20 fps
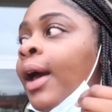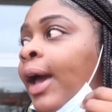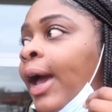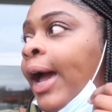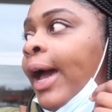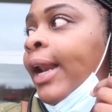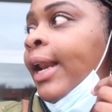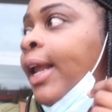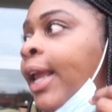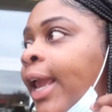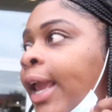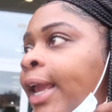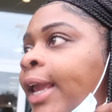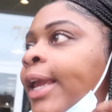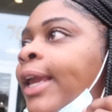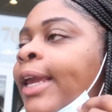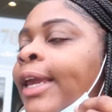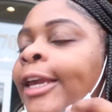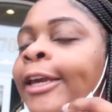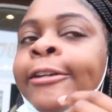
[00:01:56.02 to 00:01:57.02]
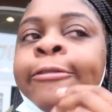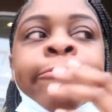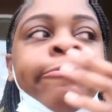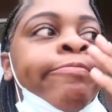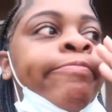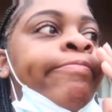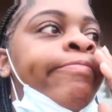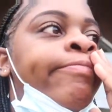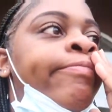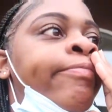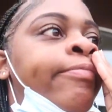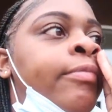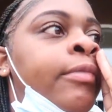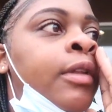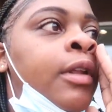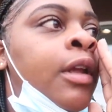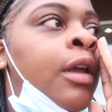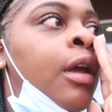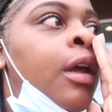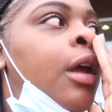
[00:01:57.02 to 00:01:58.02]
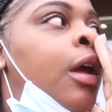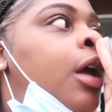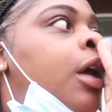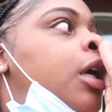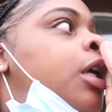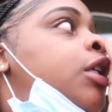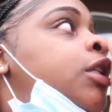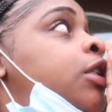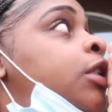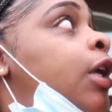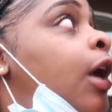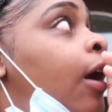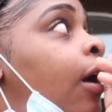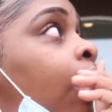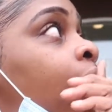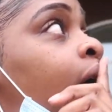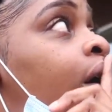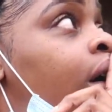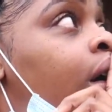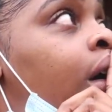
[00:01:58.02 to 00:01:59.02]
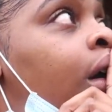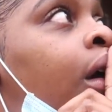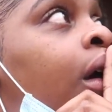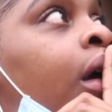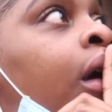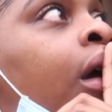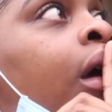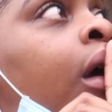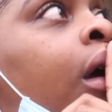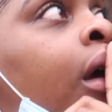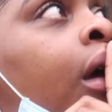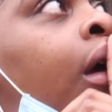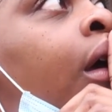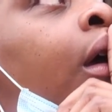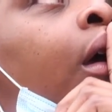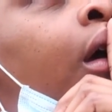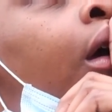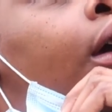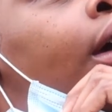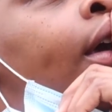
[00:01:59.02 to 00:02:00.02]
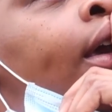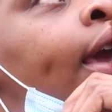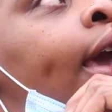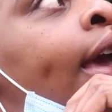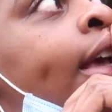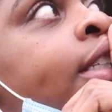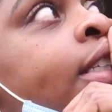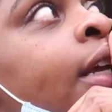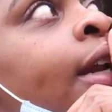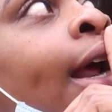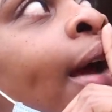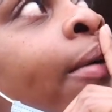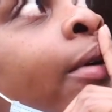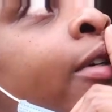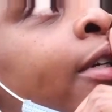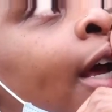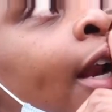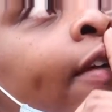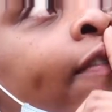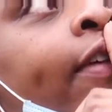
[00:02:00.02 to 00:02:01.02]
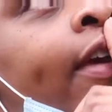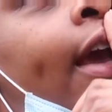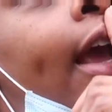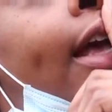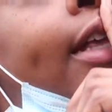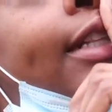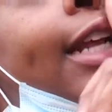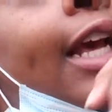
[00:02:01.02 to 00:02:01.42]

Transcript: out of K him. So yeah, so now we're trying to figure out